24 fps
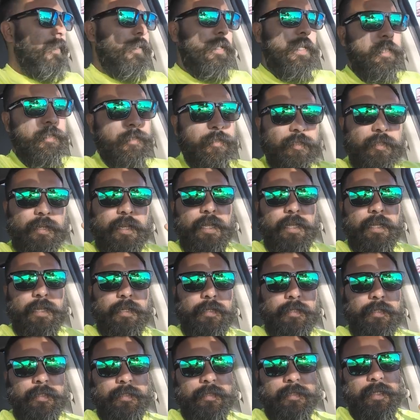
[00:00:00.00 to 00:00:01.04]
Yesterday I
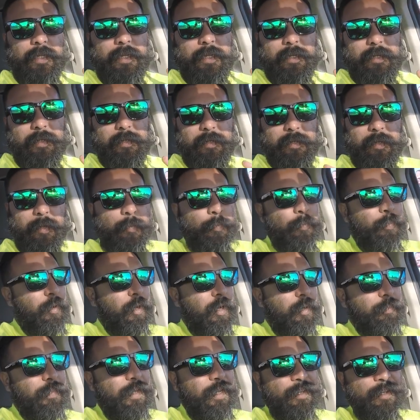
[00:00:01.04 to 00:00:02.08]
did that
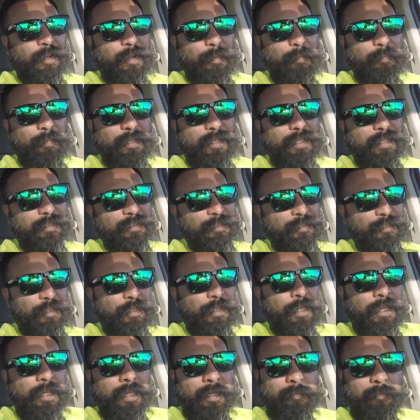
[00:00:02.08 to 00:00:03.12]
apartment complex.
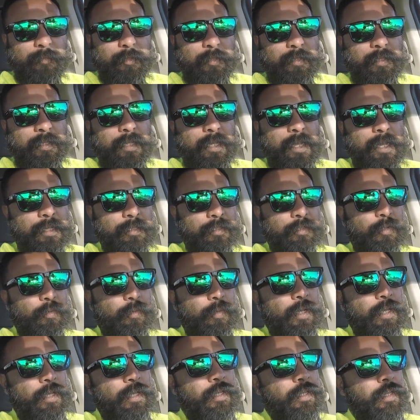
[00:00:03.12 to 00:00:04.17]
Today I'm doing the
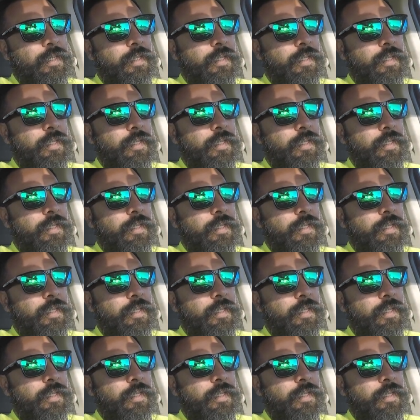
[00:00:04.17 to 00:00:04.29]
HOA.